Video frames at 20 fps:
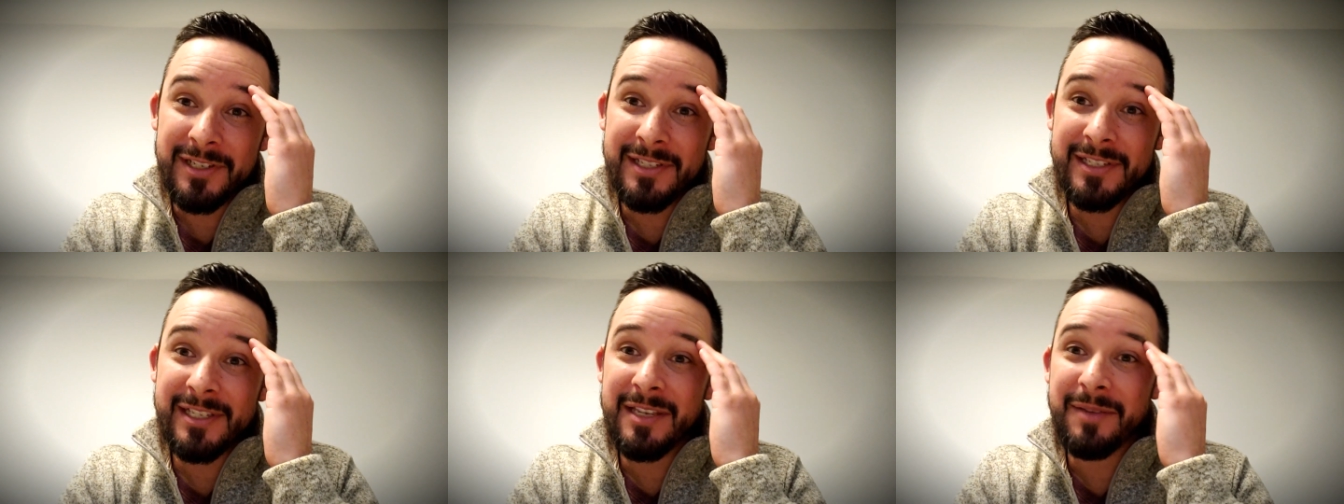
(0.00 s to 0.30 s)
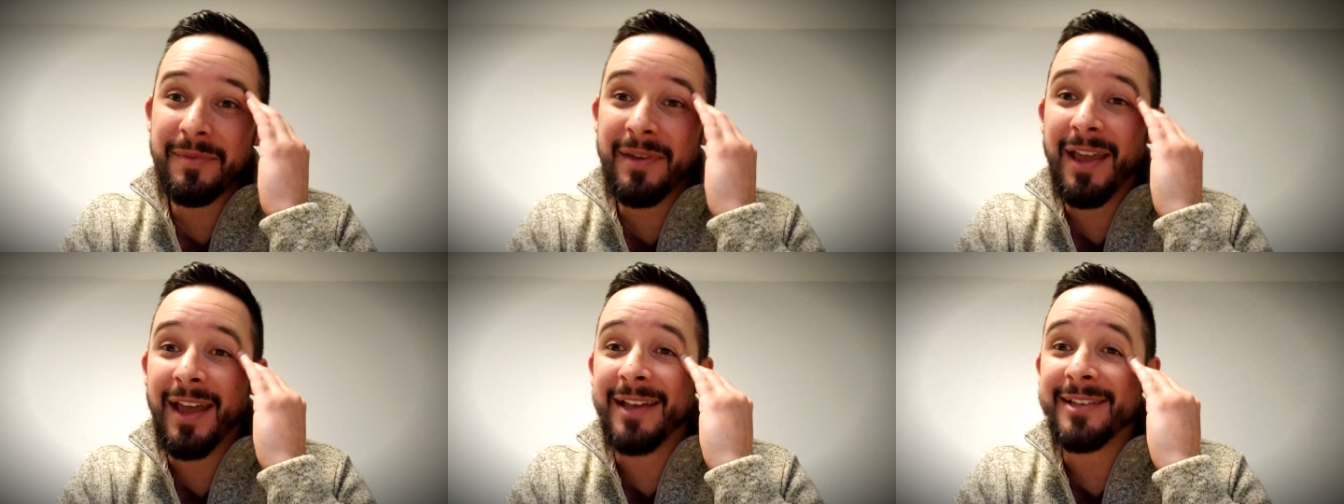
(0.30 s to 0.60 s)
Just
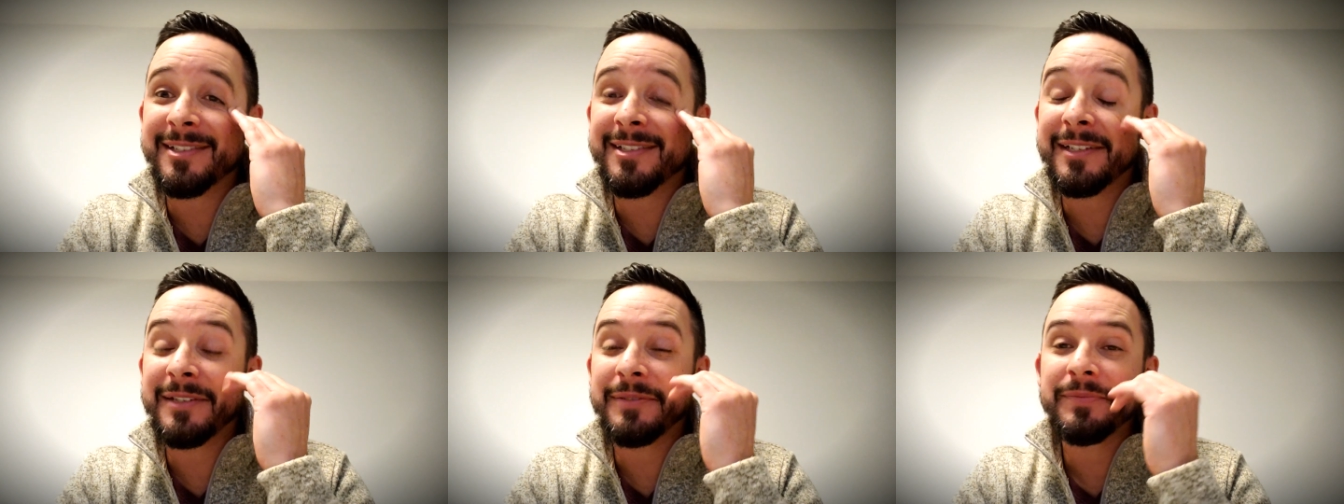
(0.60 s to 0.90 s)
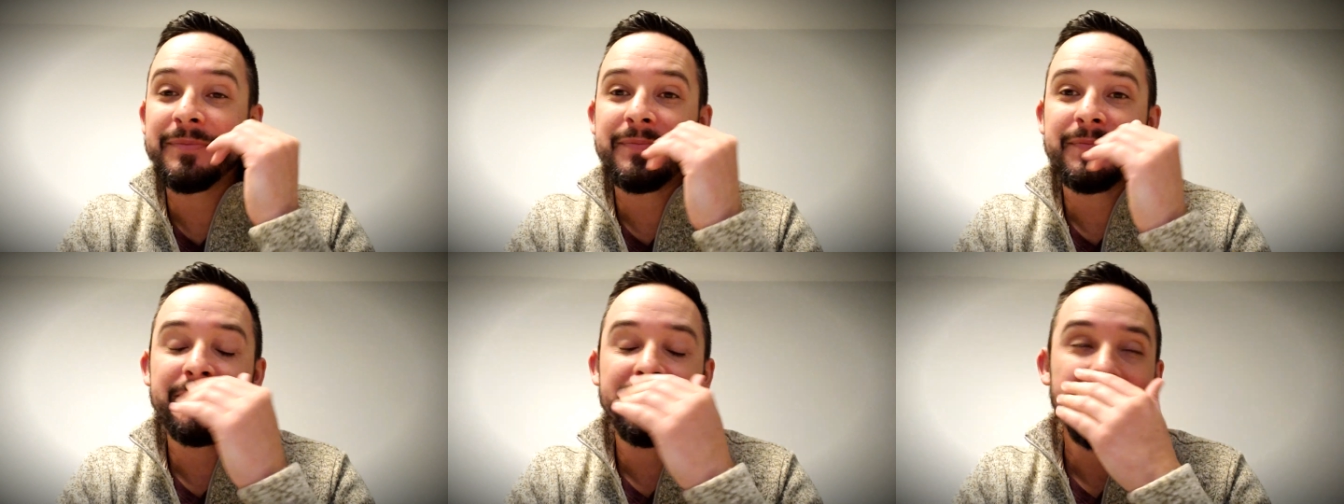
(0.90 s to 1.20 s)
Keep
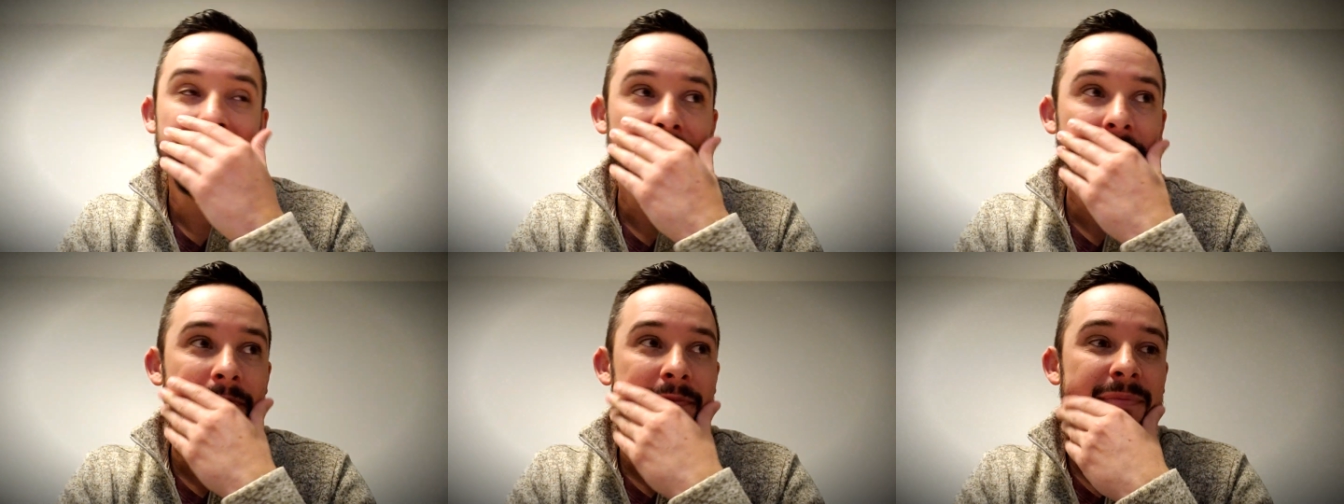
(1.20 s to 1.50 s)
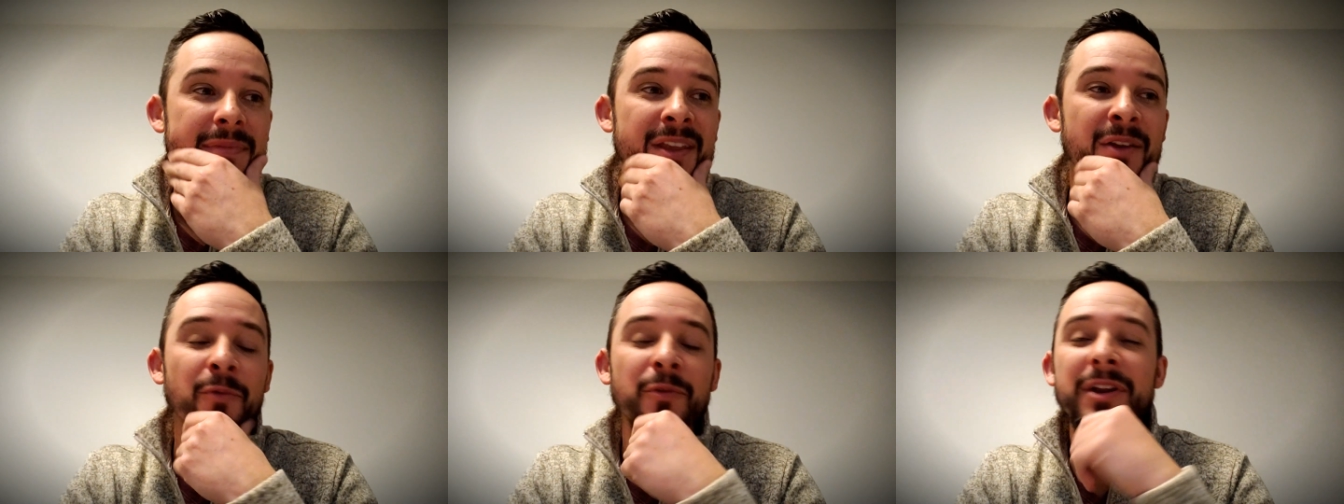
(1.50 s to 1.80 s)
Casting,
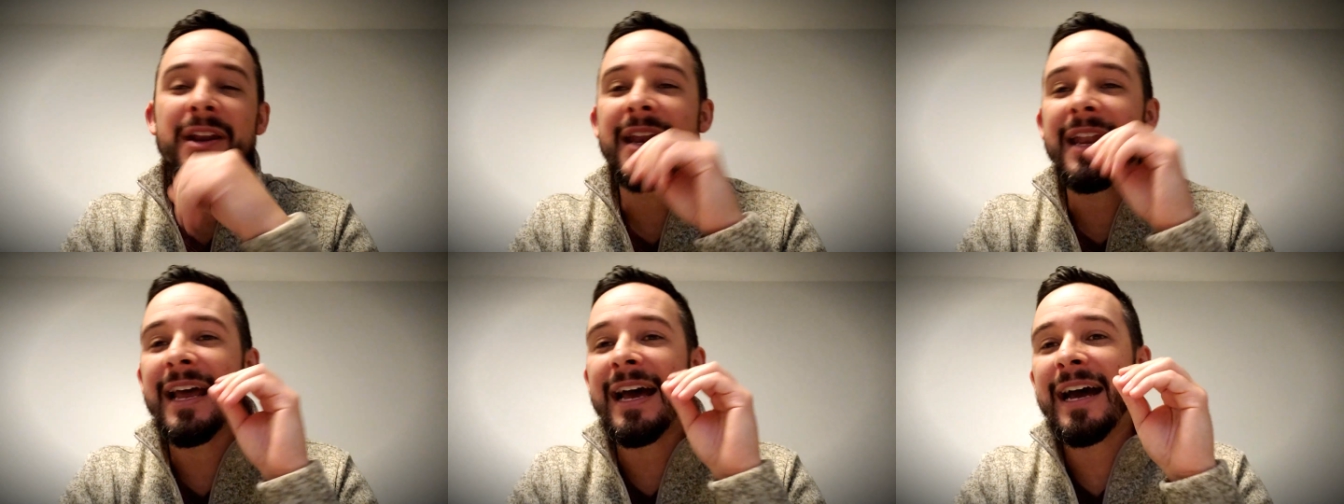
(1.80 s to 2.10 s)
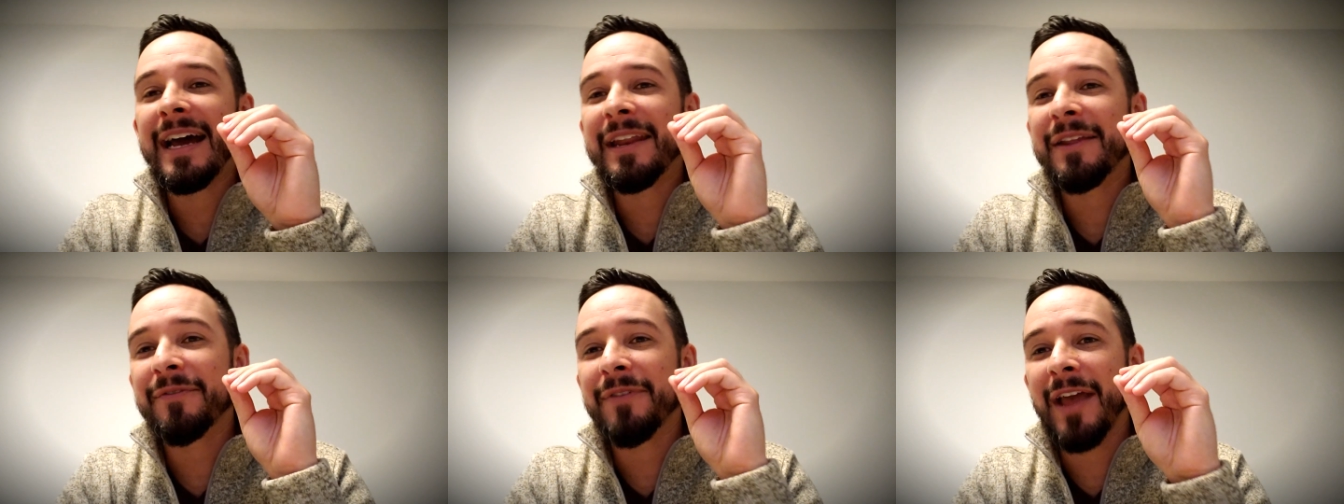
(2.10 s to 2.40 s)
it would
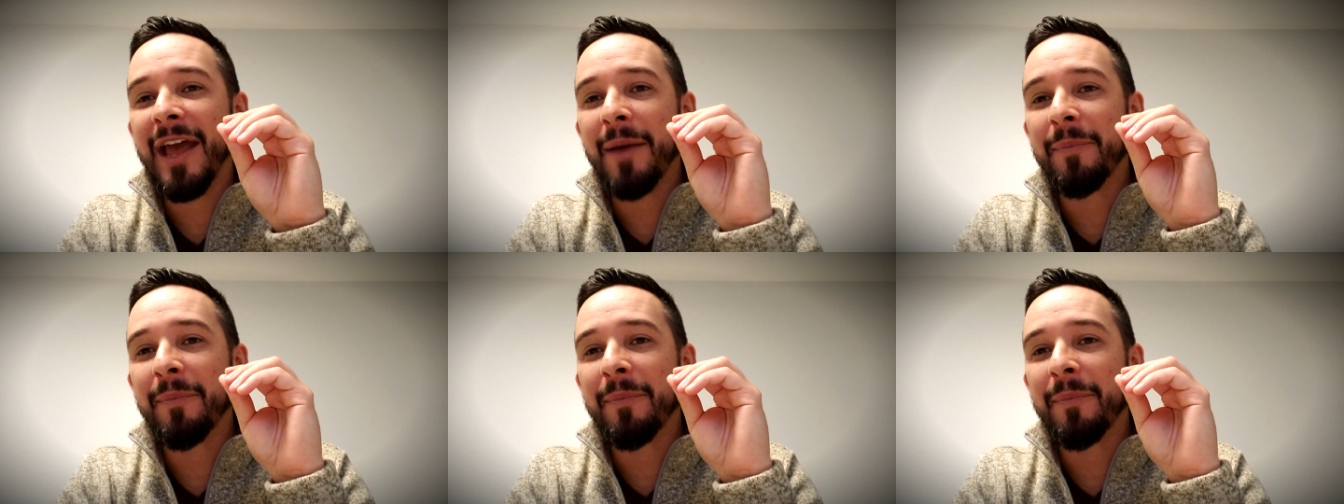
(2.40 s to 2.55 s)
not have